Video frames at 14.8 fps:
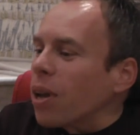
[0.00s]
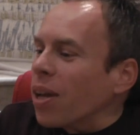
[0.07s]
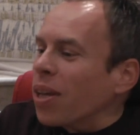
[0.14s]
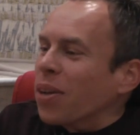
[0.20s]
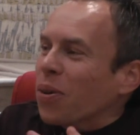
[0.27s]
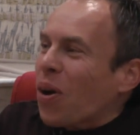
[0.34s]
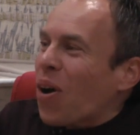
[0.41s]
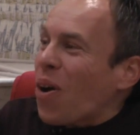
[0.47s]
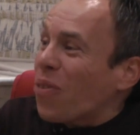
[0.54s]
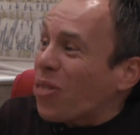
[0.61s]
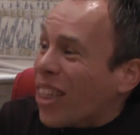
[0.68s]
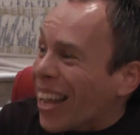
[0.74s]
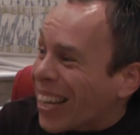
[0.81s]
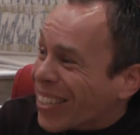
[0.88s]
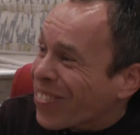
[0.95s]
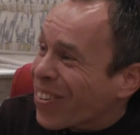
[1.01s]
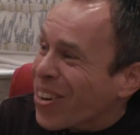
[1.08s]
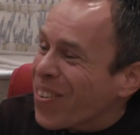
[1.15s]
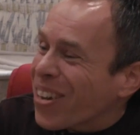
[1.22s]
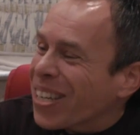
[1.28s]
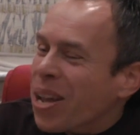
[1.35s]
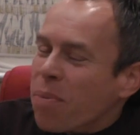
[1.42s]
I don't know. Thanks very
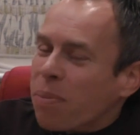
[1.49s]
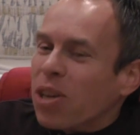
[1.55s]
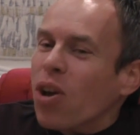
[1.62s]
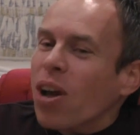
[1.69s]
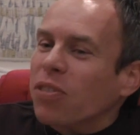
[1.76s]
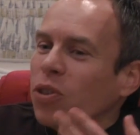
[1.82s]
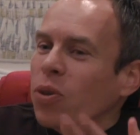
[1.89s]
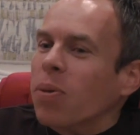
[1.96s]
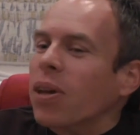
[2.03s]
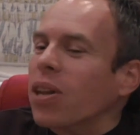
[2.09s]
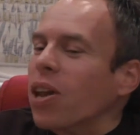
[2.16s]
much. But you have to,